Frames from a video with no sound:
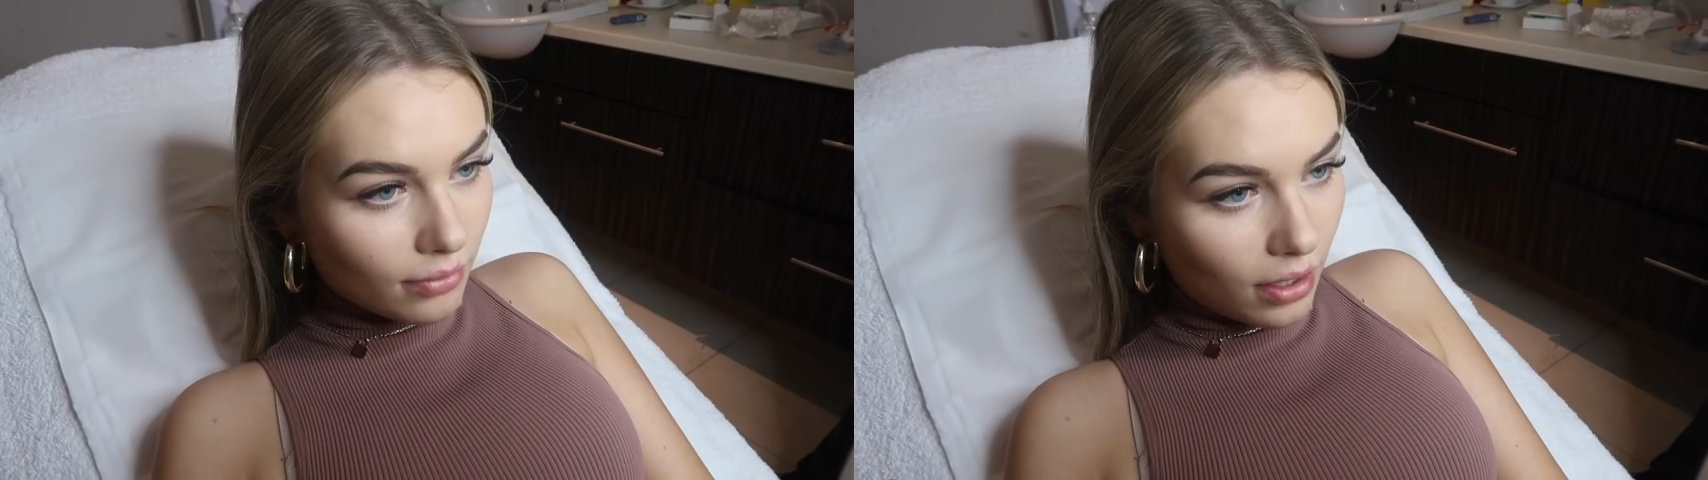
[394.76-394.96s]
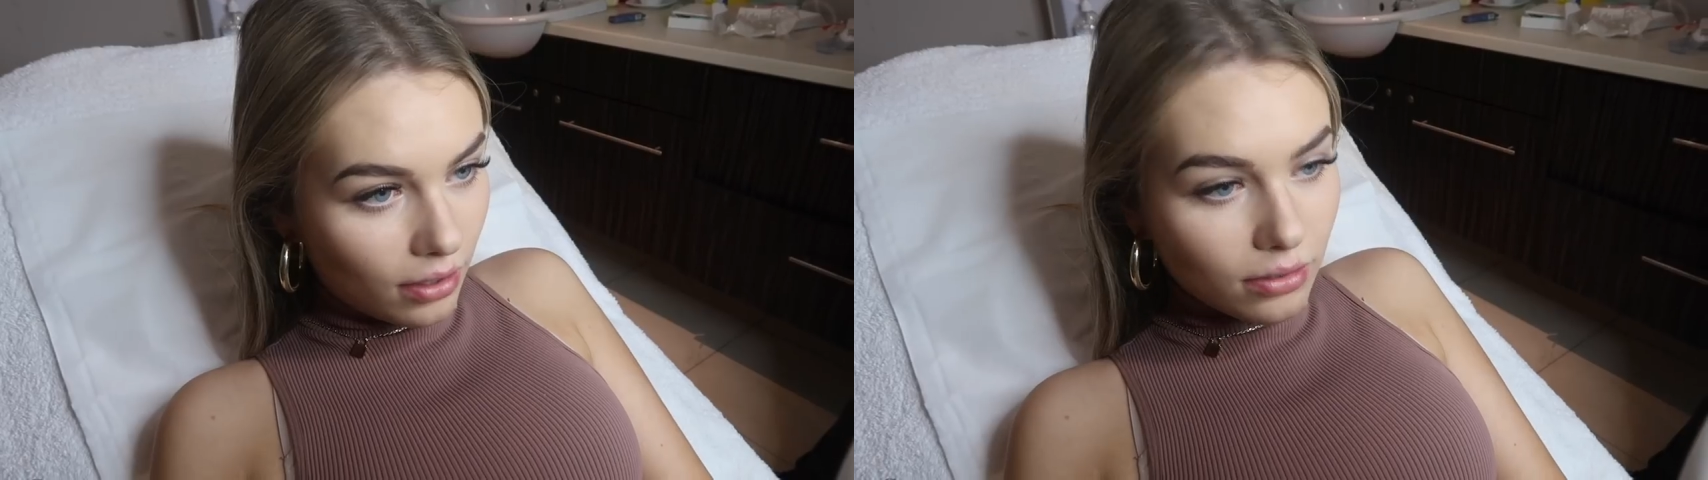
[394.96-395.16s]

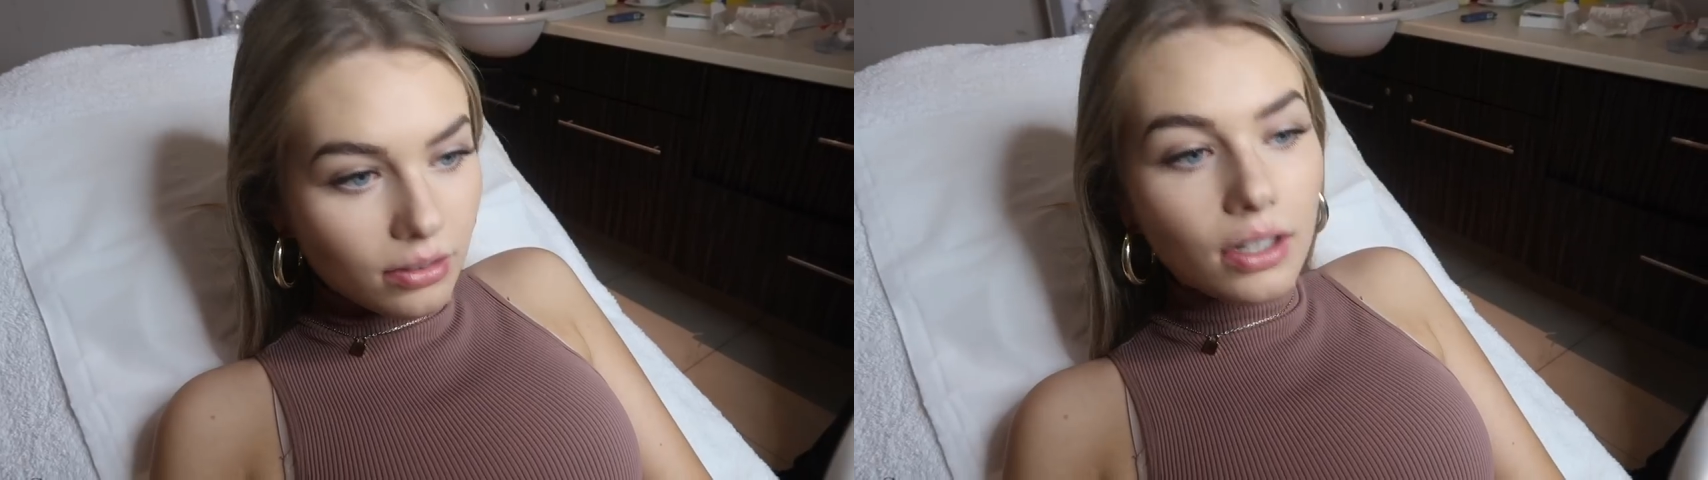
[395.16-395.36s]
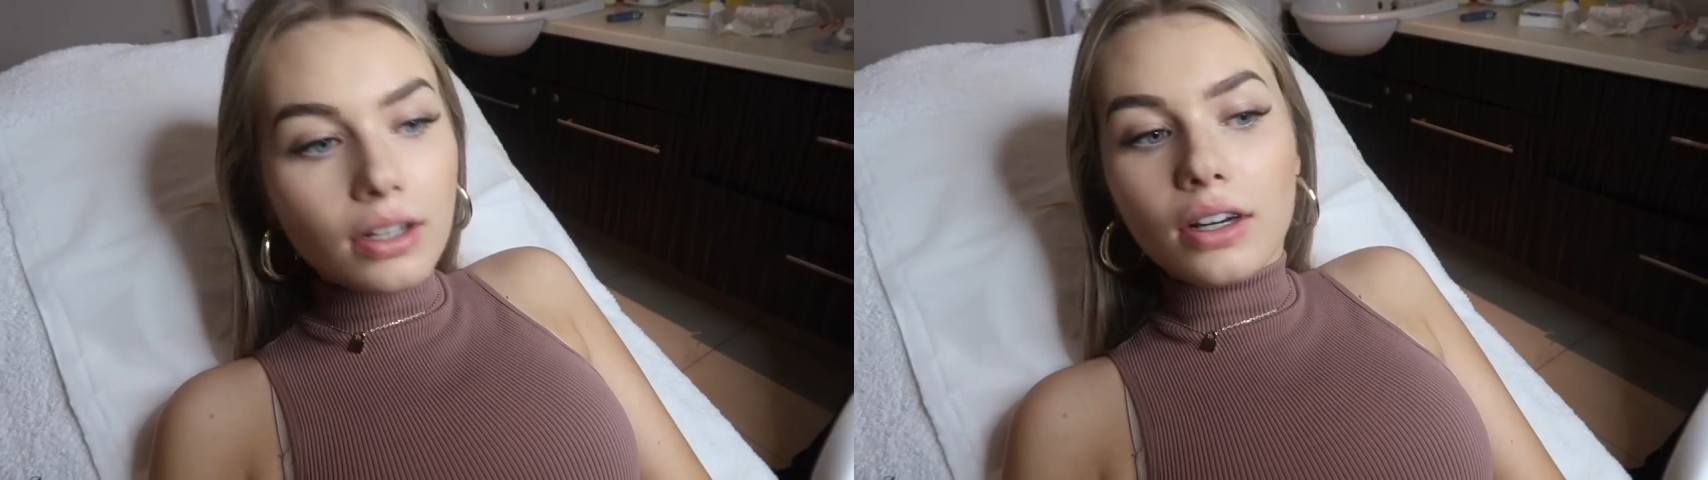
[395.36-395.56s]
They look
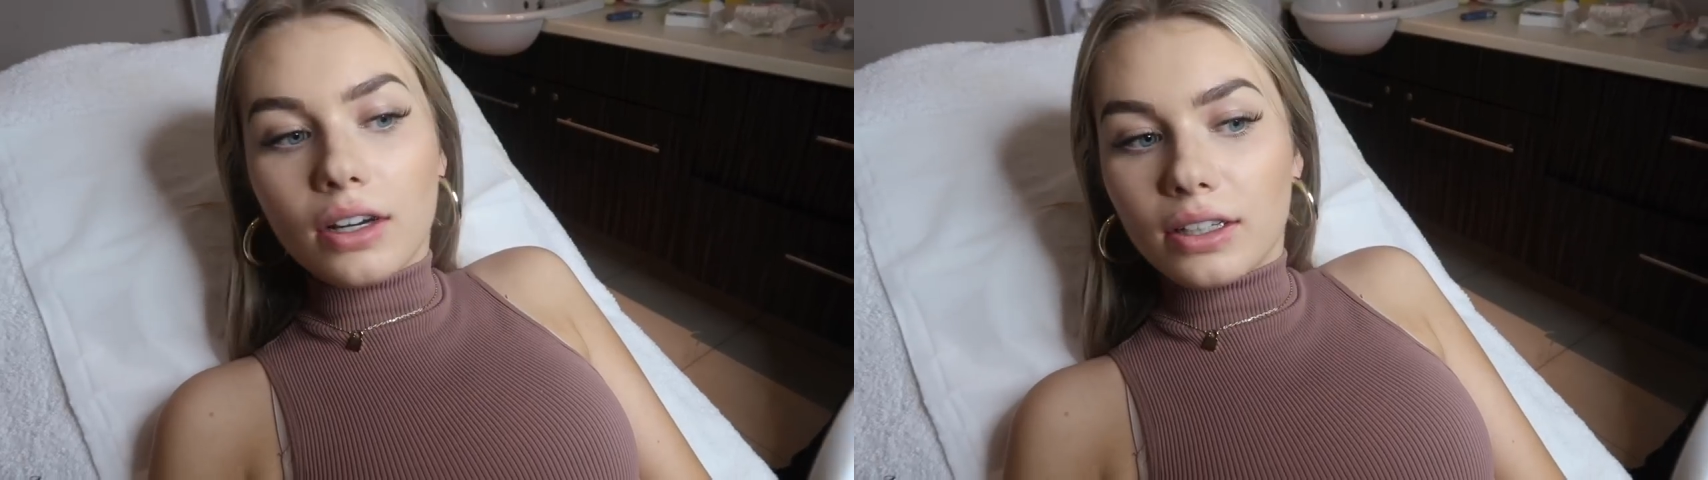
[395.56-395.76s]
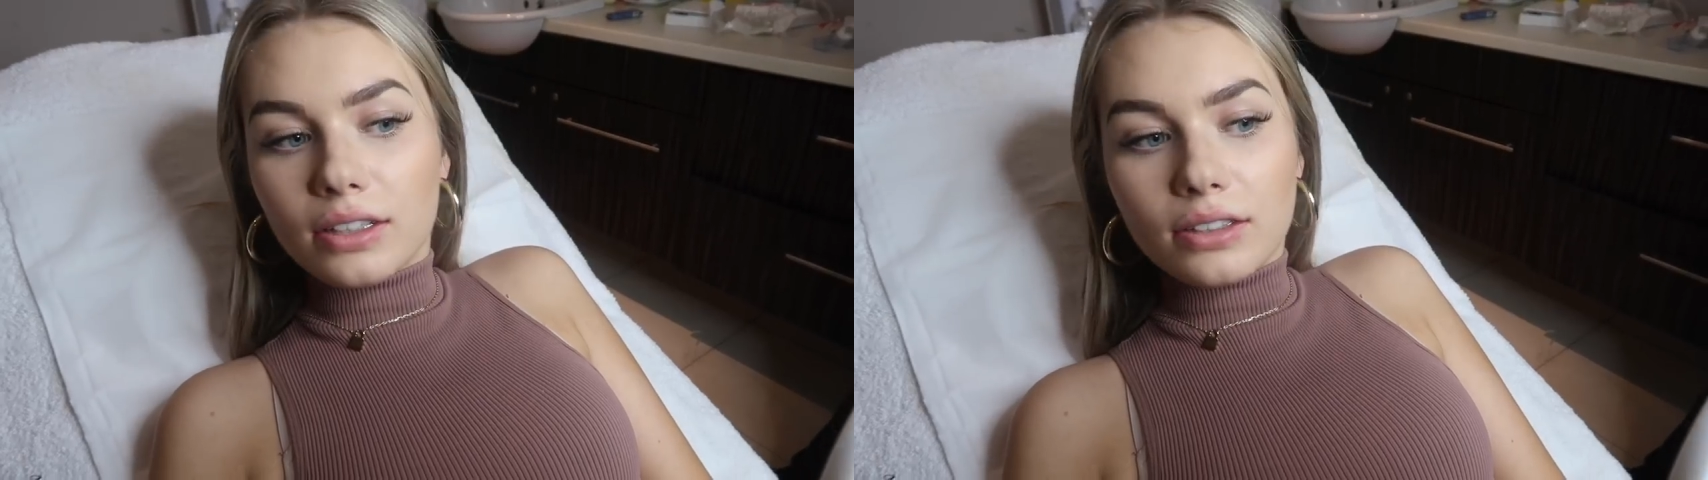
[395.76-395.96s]
really
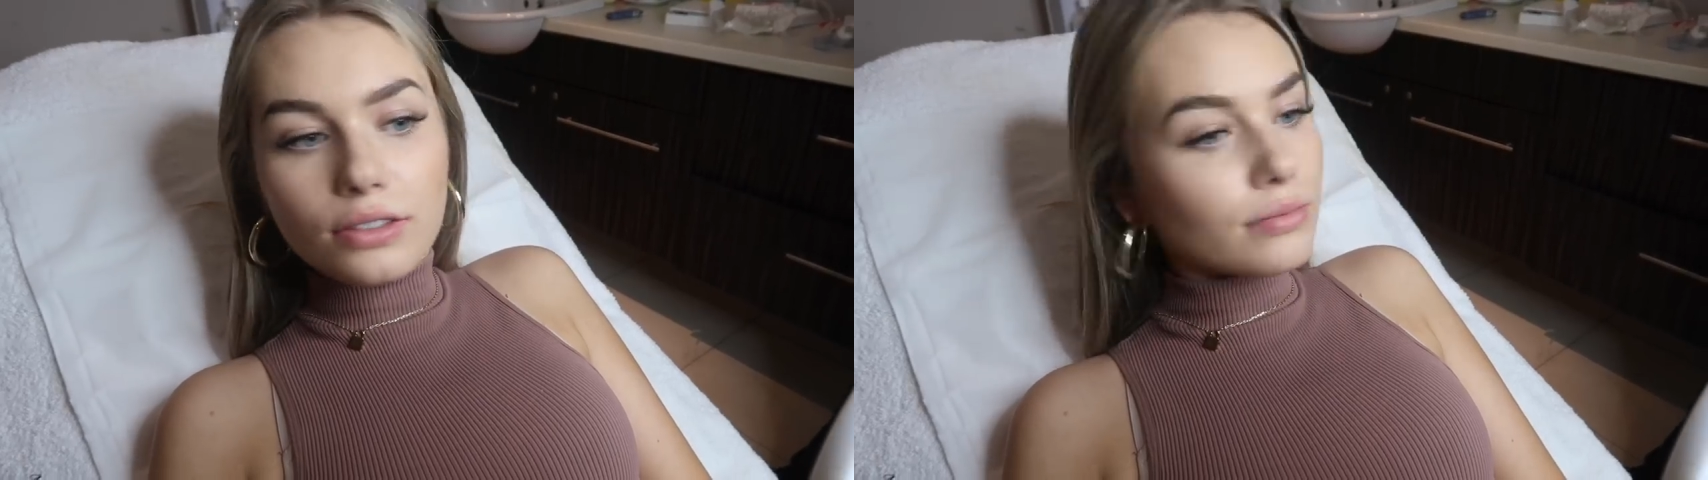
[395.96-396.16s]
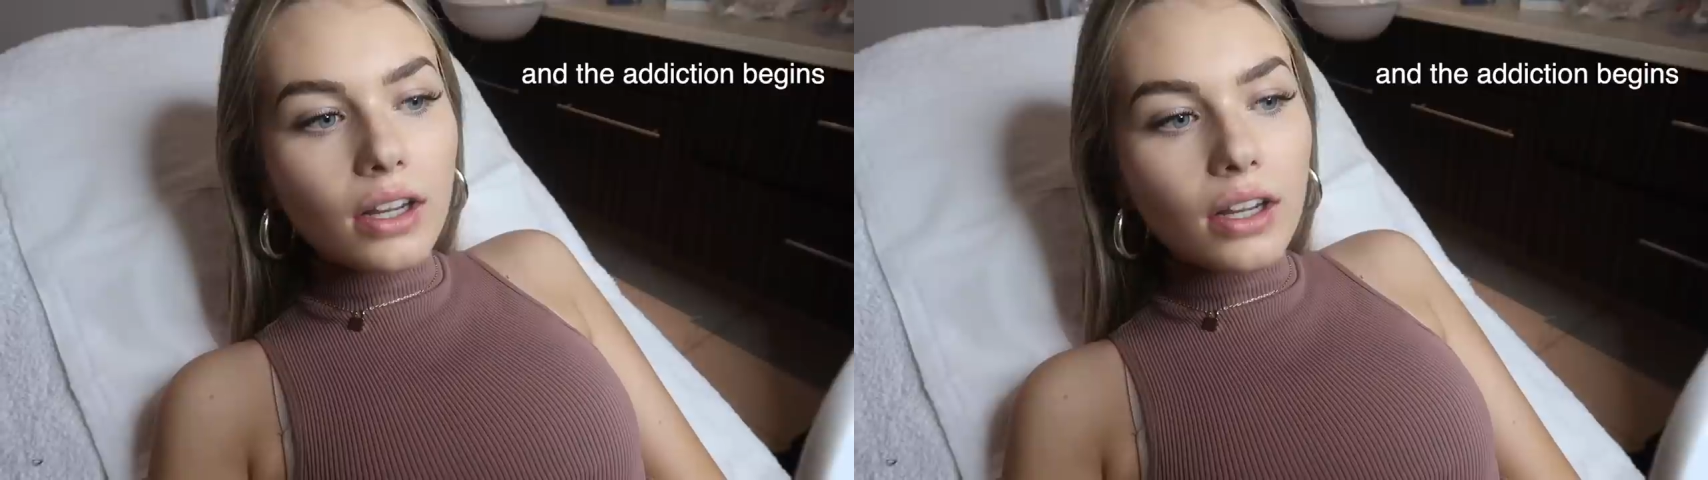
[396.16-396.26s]
nice.